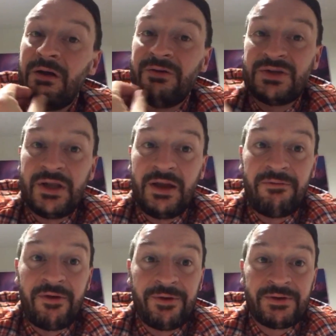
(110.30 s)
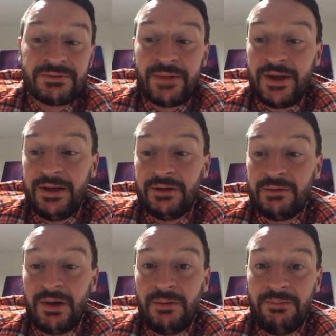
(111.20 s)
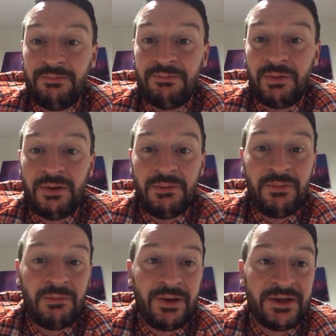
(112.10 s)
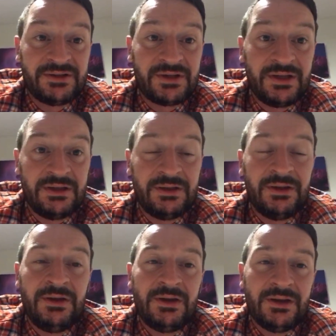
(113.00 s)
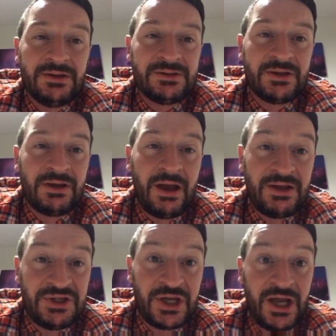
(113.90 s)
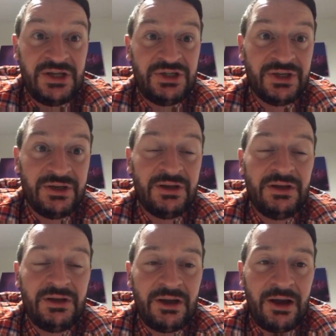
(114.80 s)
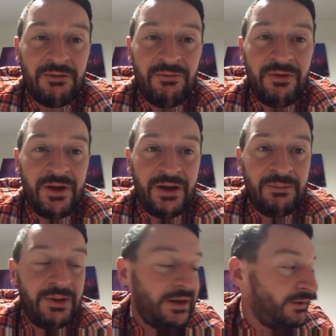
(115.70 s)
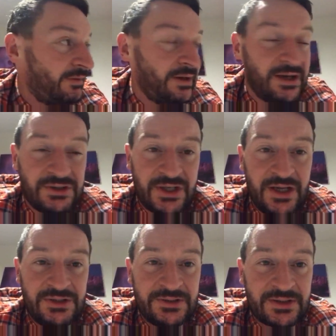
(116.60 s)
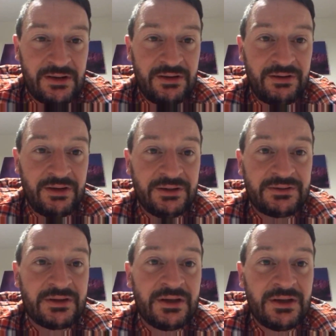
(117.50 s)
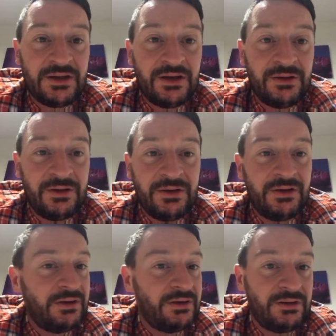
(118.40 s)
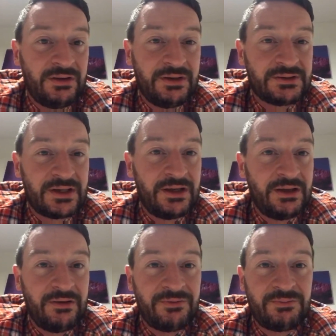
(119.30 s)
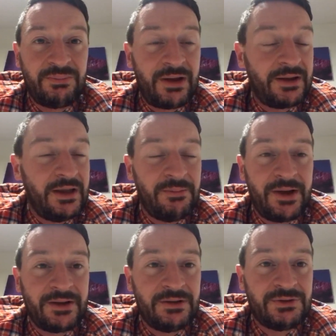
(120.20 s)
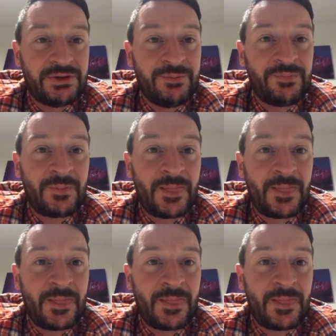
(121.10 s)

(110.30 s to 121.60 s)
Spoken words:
Obviously, I focus mainly on probably my biggest thing is education. I really believe in the education side of things. Like I say, keep banging the drum